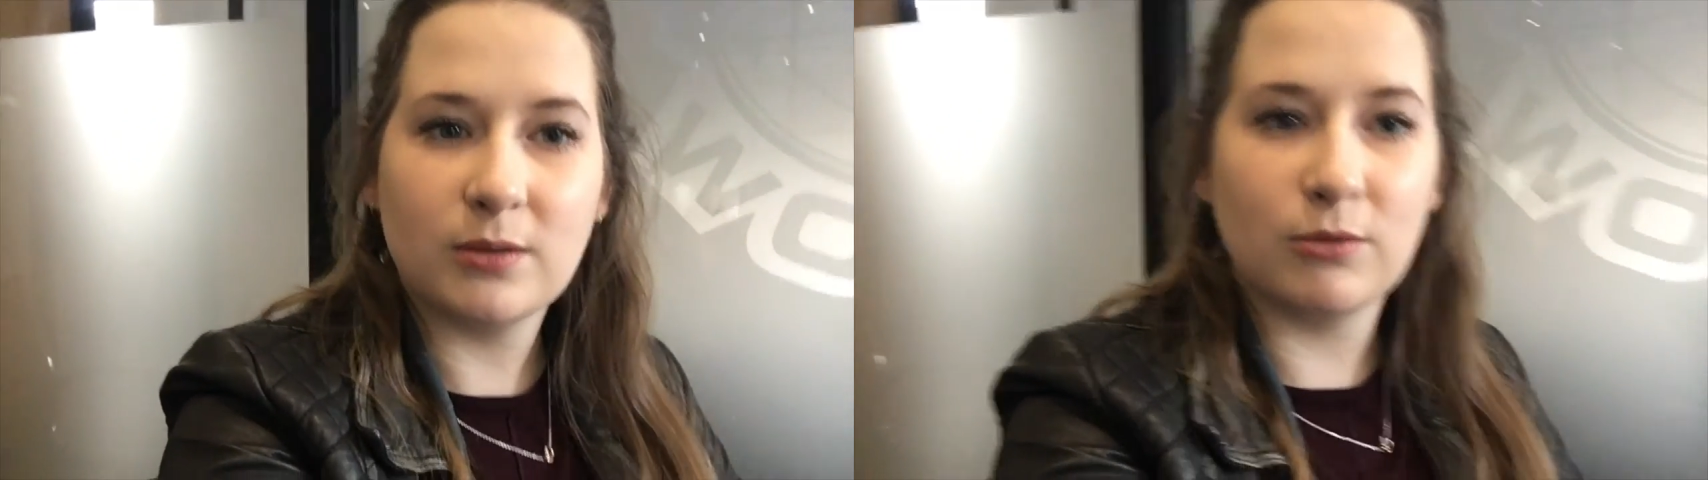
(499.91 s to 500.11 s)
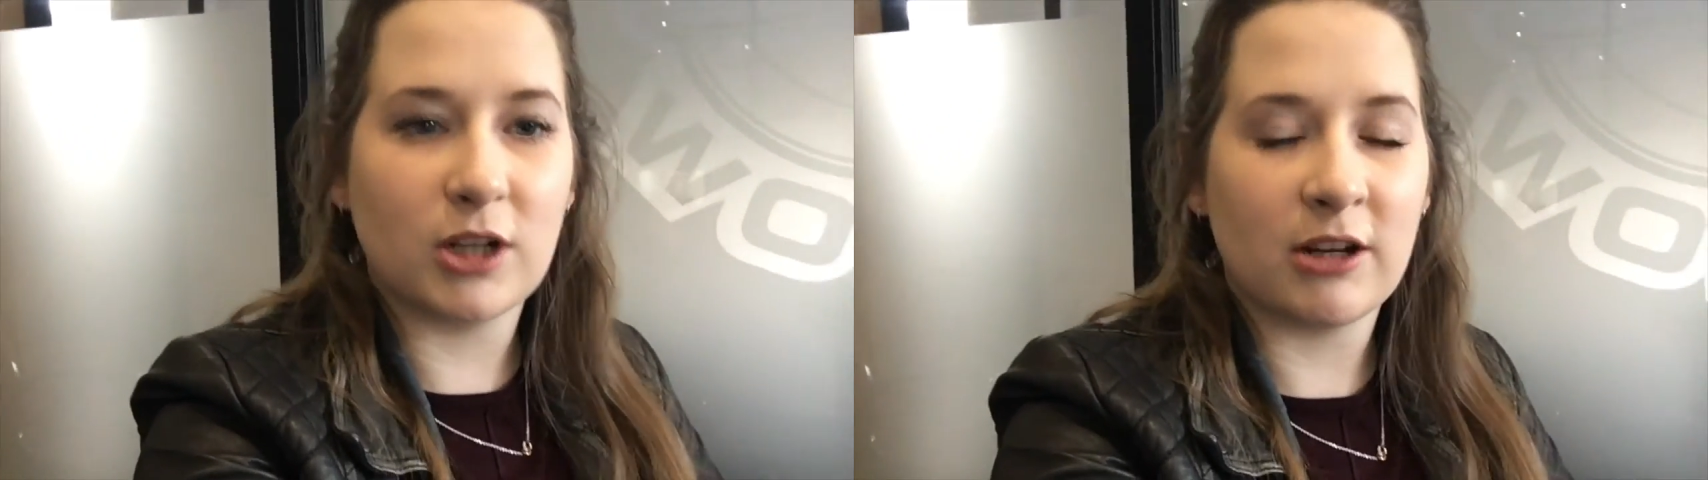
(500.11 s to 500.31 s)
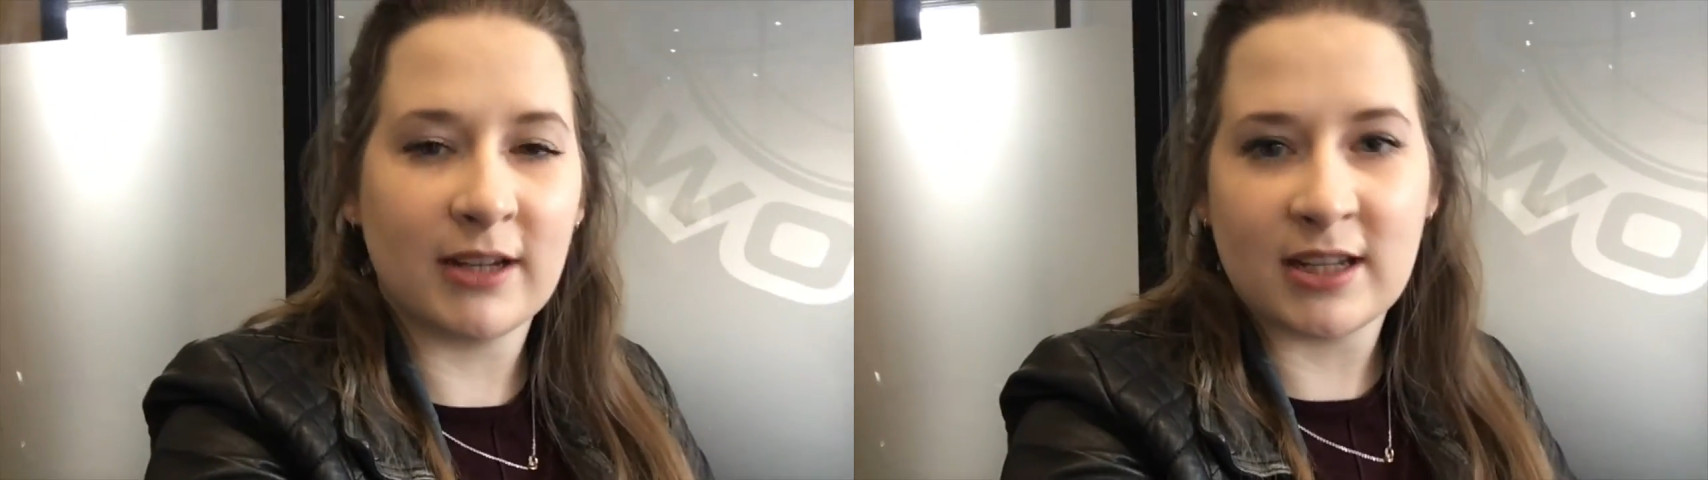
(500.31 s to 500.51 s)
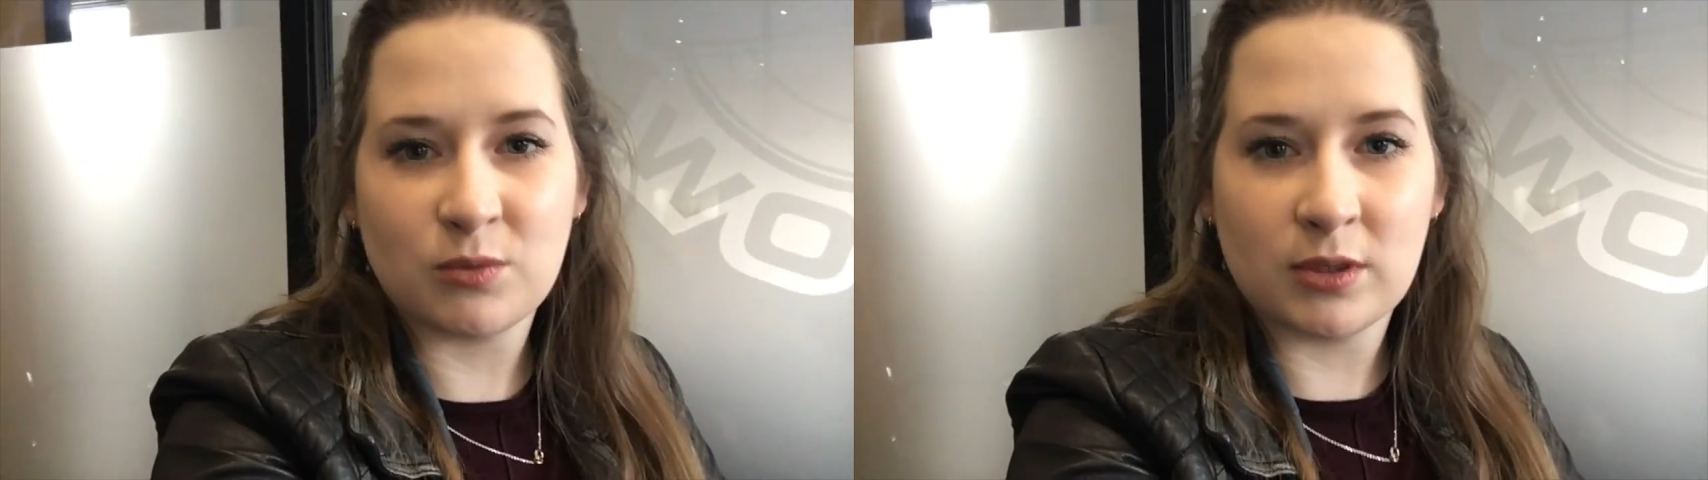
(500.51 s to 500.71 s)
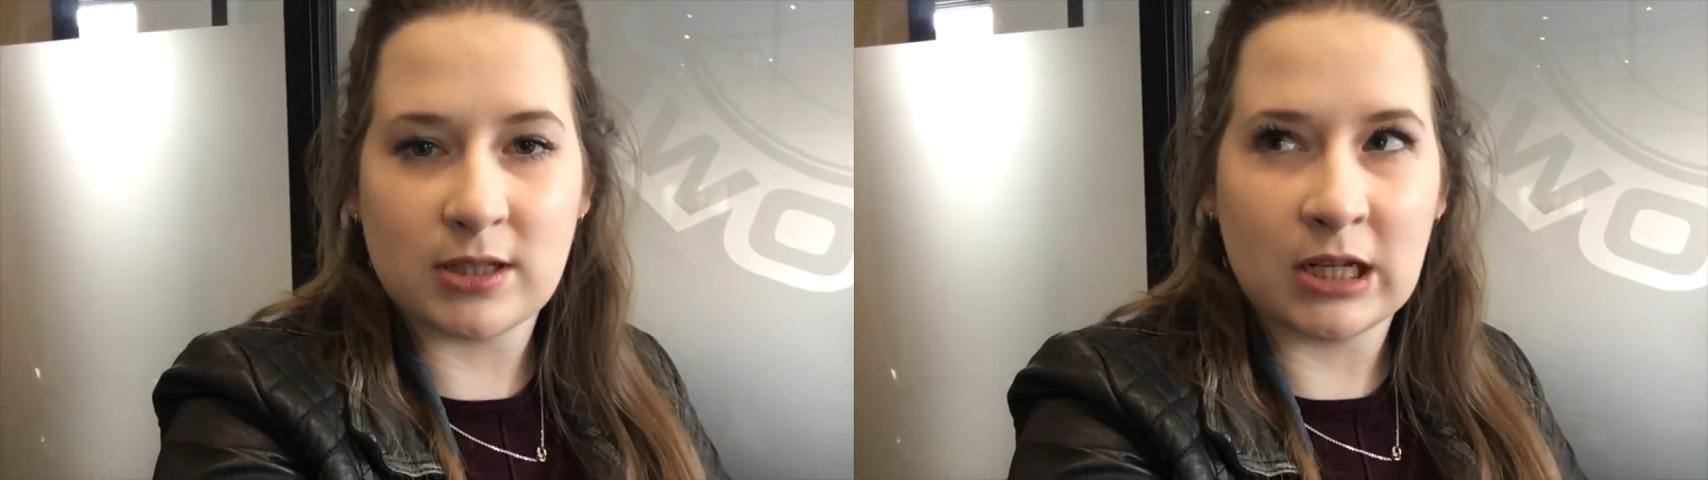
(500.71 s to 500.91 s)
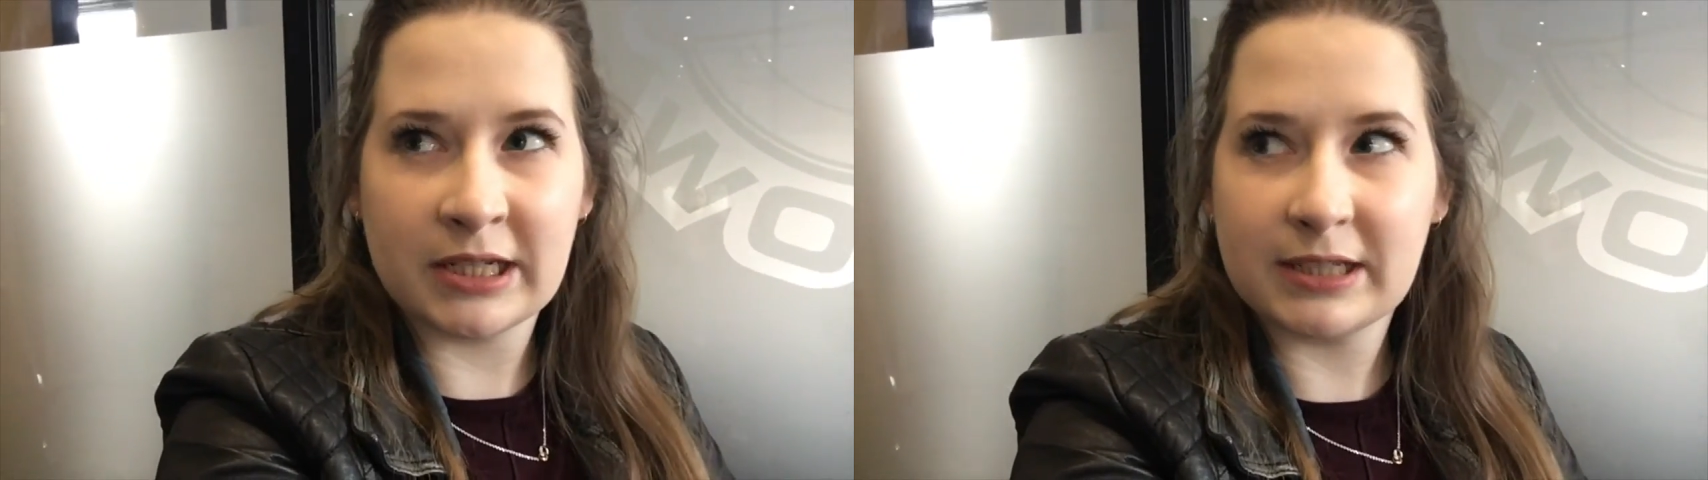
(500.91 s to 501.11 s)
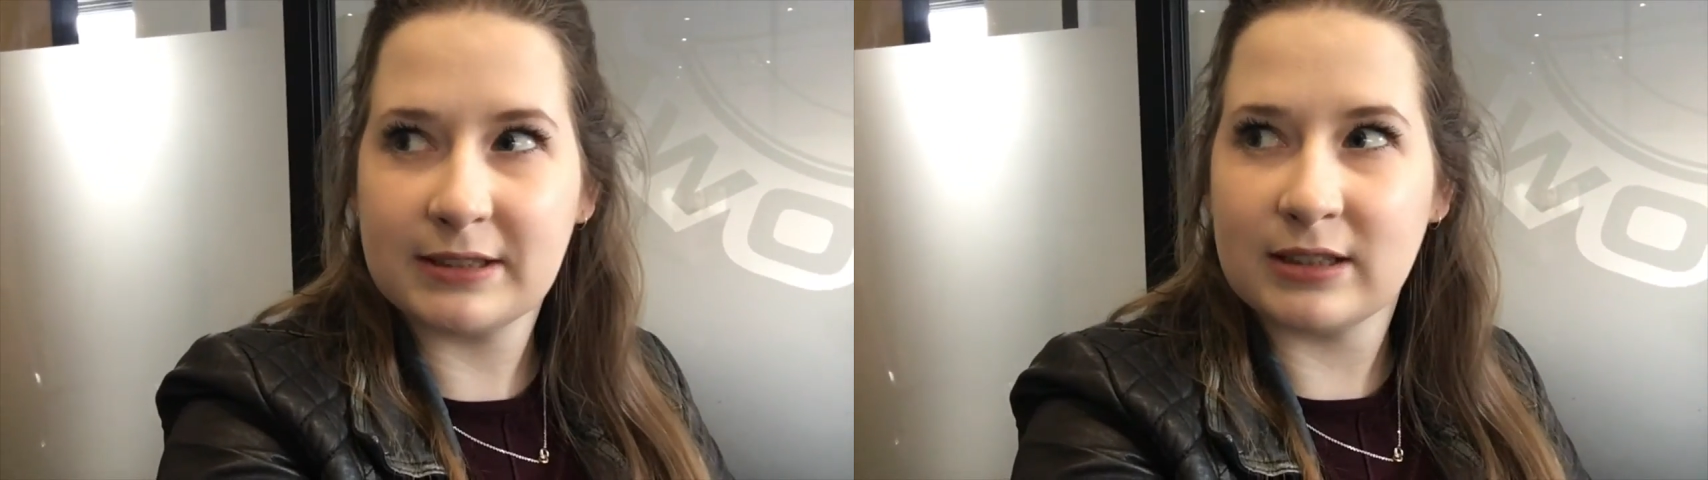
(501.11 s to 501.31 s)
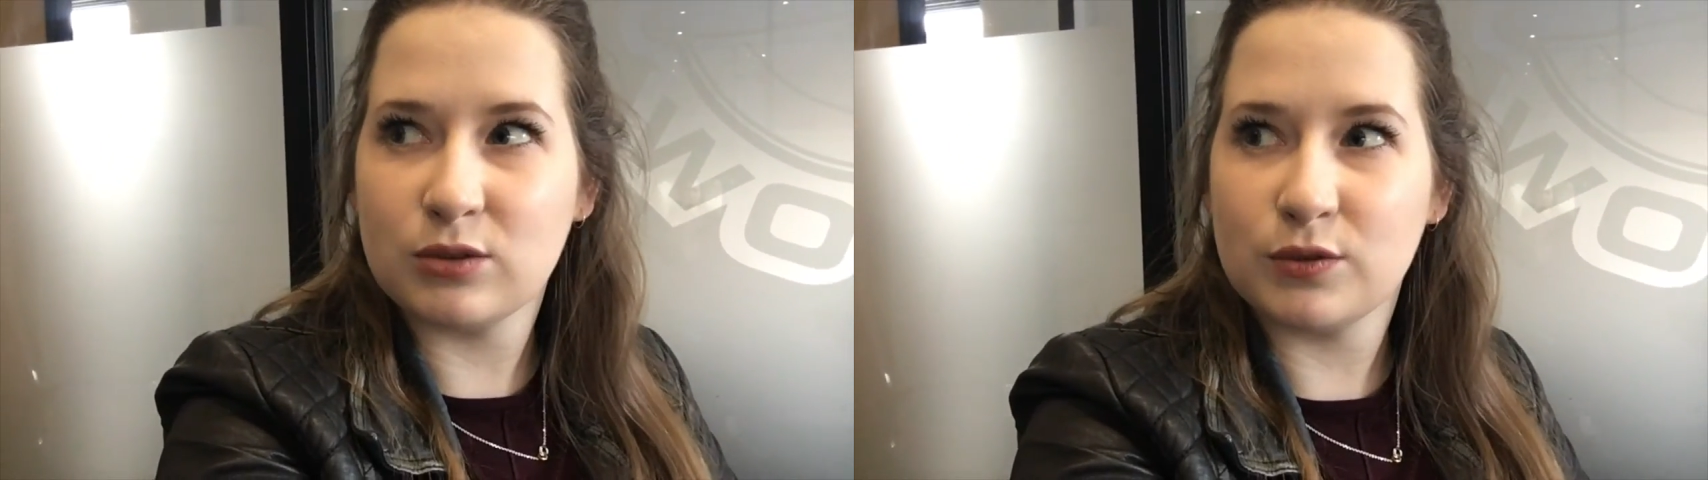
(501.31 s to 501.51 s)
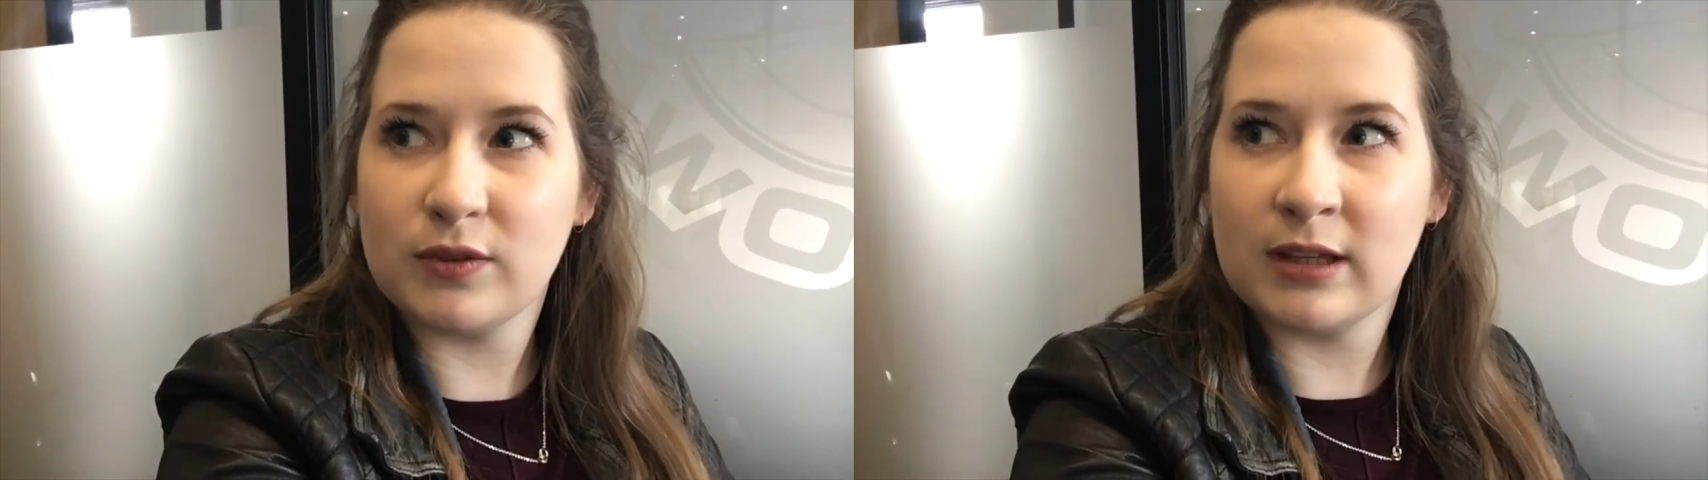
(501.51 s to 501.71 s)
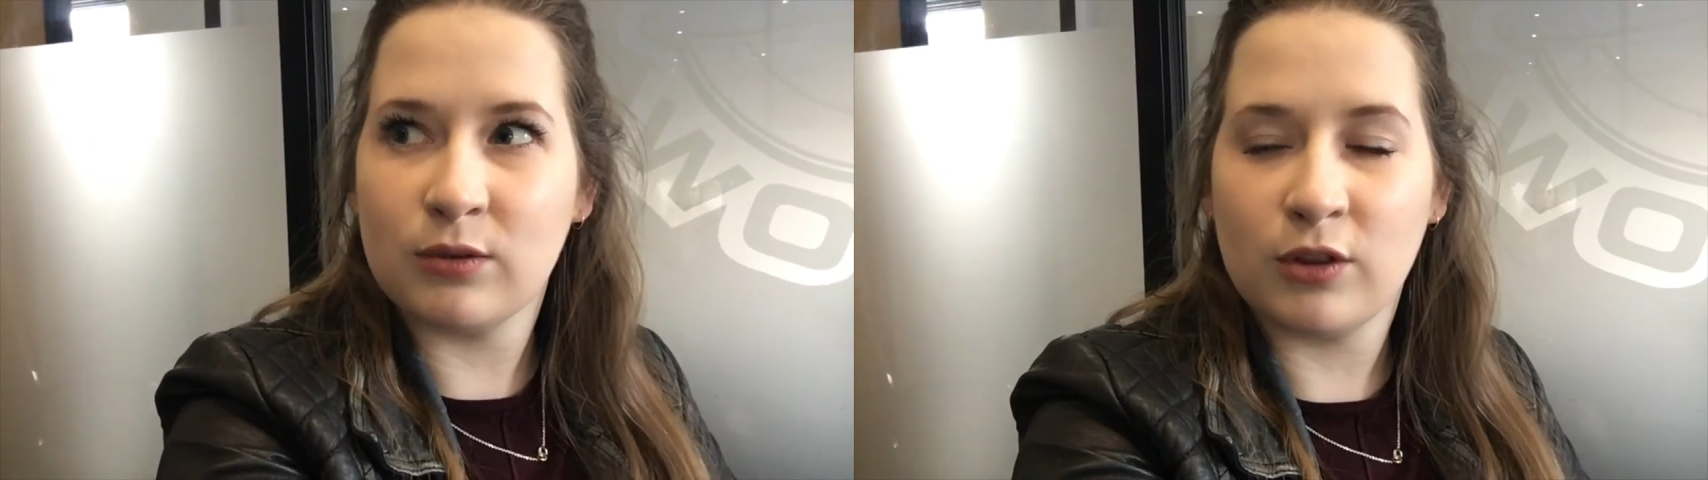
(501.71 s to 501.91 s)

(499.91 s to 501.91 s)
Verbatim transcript: what car it is, what it's like, that sort of thing.